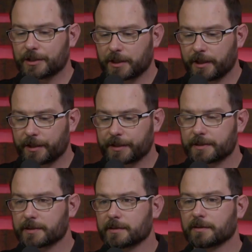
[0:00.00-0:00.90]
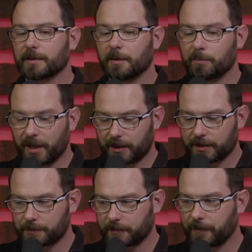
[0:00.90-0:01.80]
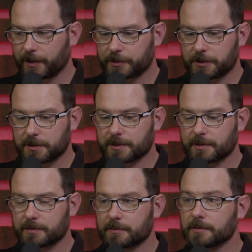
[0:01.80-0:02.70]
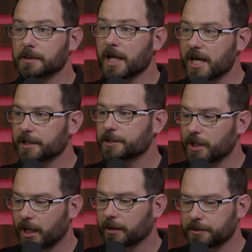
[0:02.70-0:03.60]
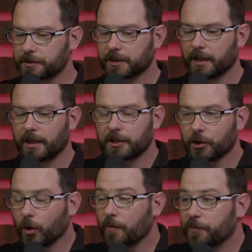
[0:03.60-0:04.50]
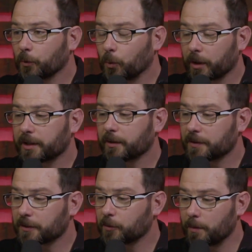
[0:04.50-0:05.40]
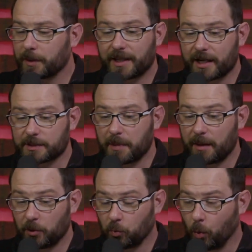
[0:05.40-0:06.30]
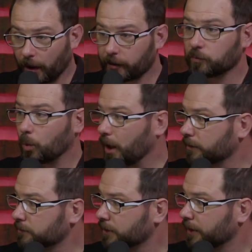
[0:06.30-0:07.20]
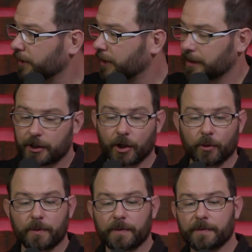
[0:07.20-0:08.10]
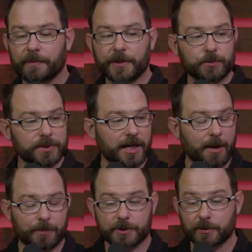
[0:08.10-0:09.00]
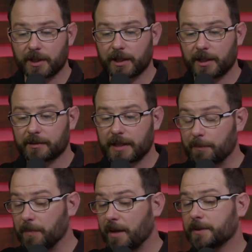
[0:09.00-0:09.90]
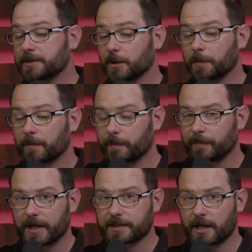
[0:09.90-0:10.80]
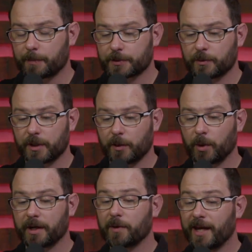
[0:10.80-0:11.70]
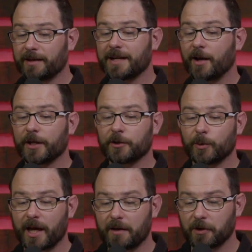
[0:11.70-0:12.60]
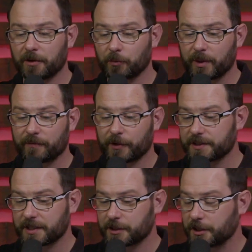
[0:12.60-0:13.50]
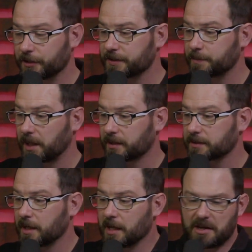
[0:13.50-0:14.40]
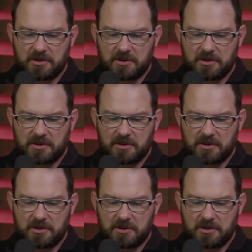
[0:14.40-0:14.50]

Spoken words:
engineers and maintenance professionals like a challenge, if you're working with equipment that is maybe one of one, this was an opportunity, and maybe still provides an opportunity where, hey, now that you have all the reverse engineered specs,